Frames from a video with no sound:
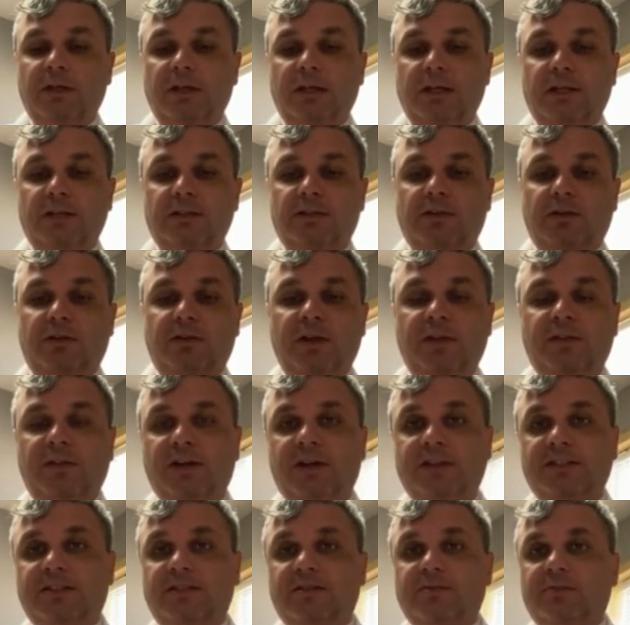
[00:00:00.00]
And so they
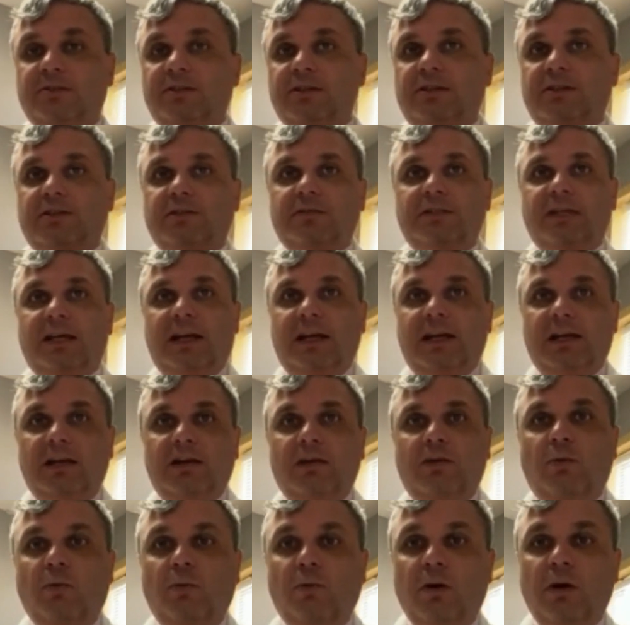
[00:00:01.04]
thought to themselves, hey,
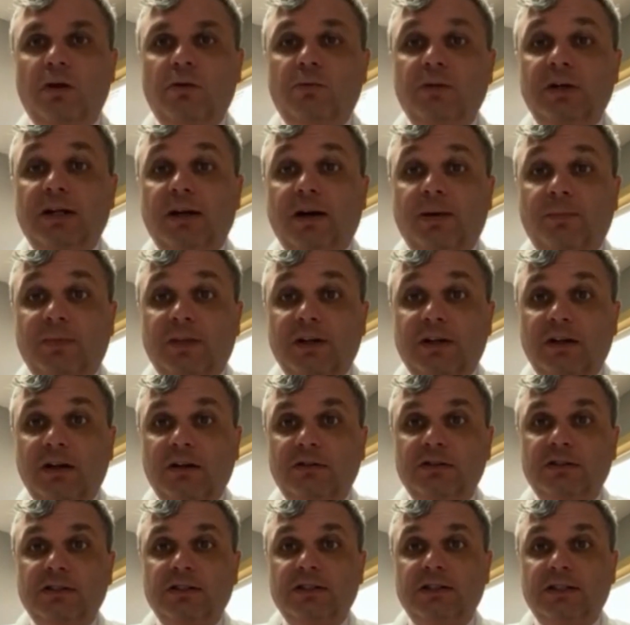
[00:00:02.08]
why don't we up the
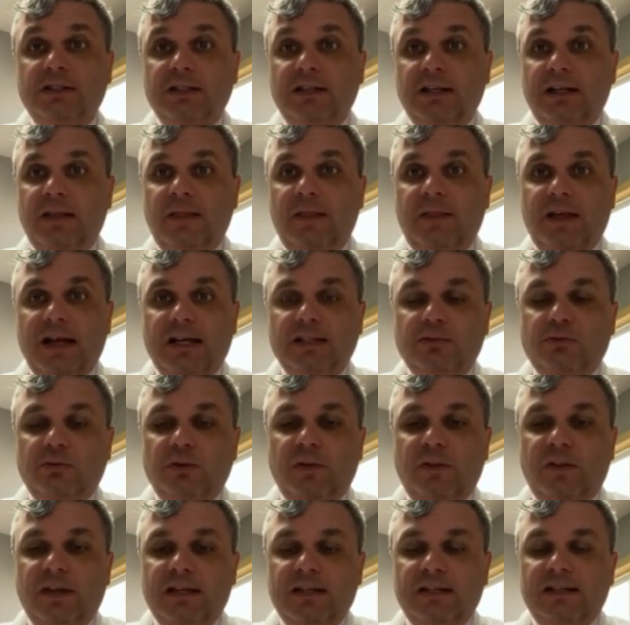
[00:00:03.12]
dosage? And that's
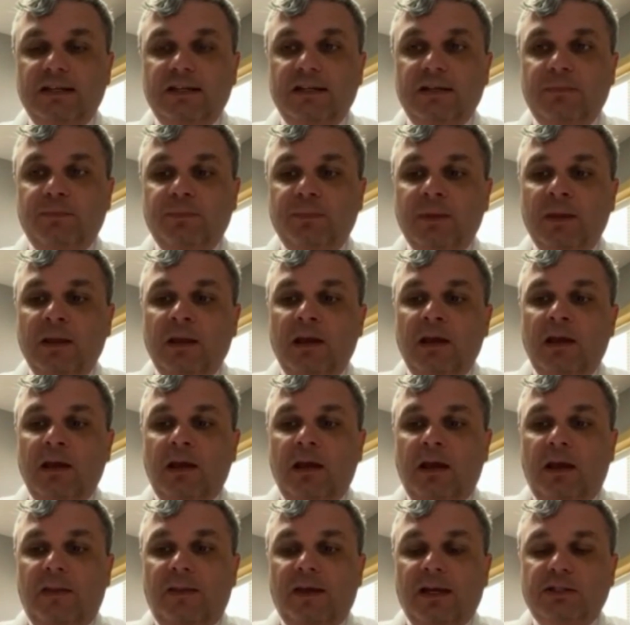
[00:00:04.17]
what they did.
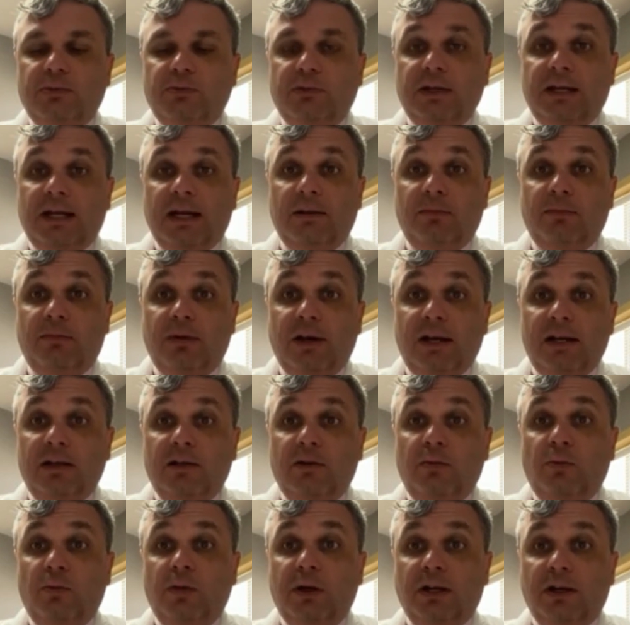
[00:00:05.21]
And that's what got
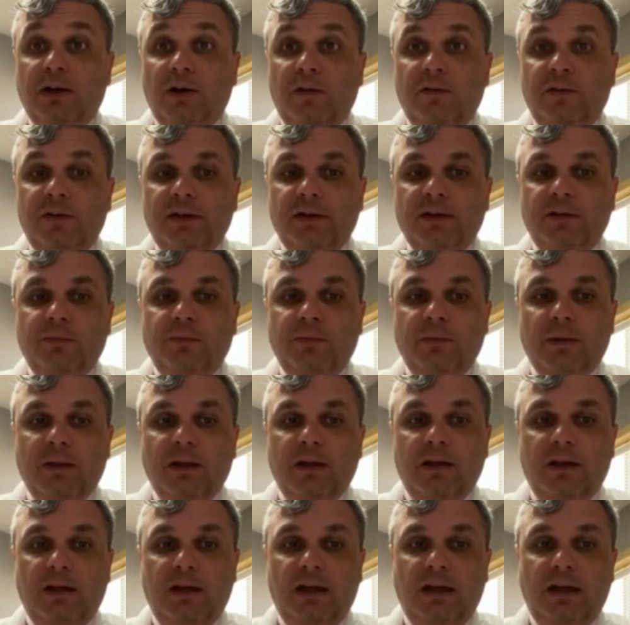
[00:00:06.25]
branded Wegovy.
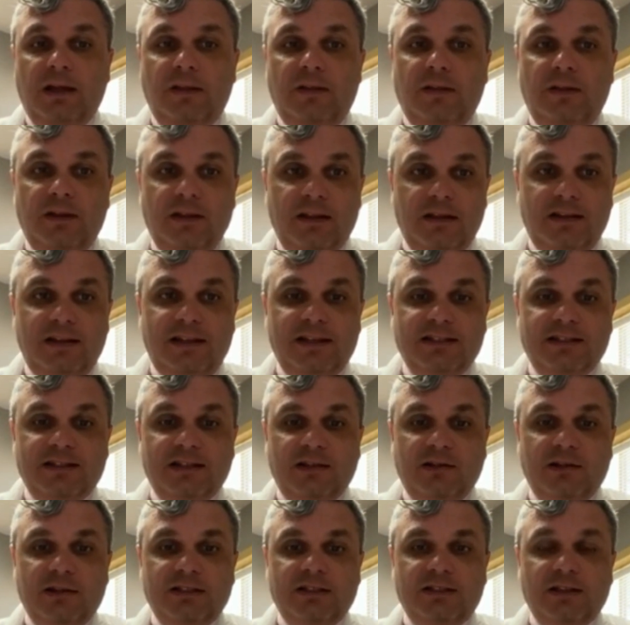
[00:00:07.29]
And then they
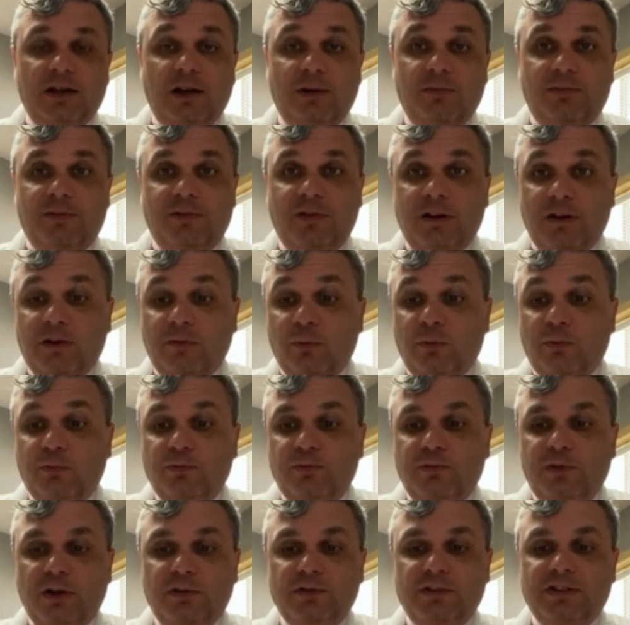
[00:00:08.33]
said, let's up the
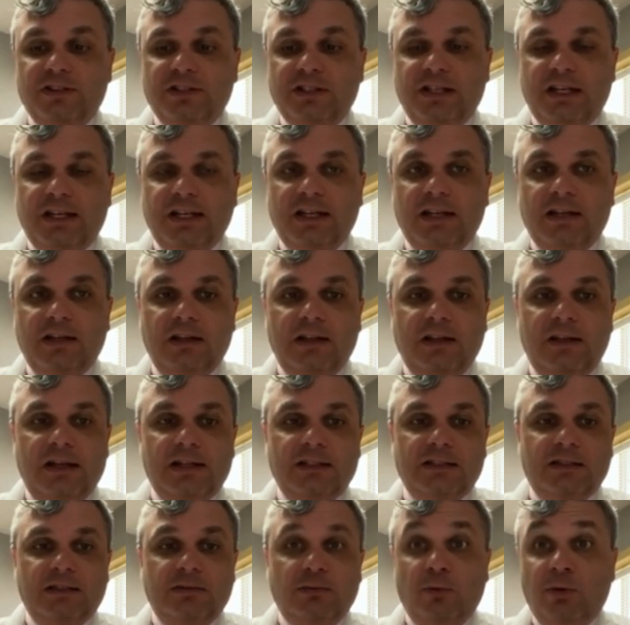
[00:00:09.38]
dosage again. And
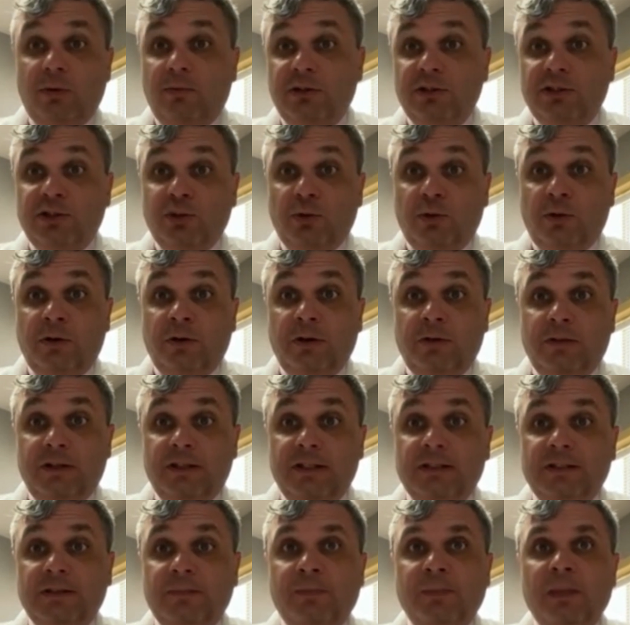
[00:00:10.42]
that's what Mounjaro
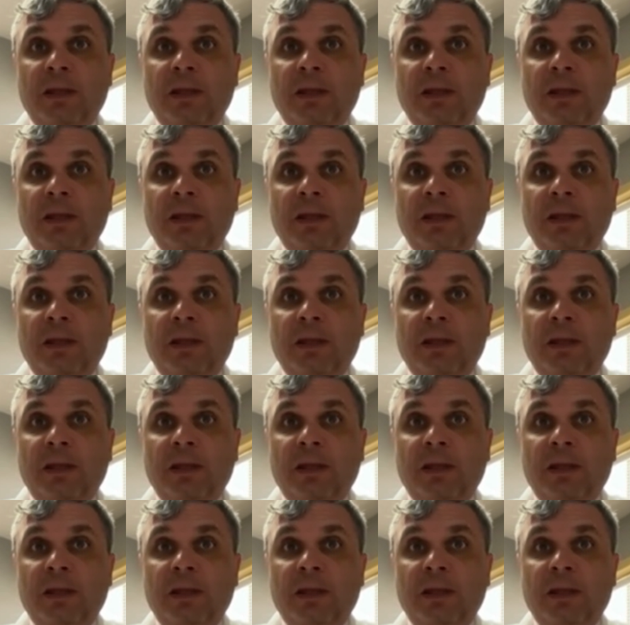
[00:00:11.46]
is.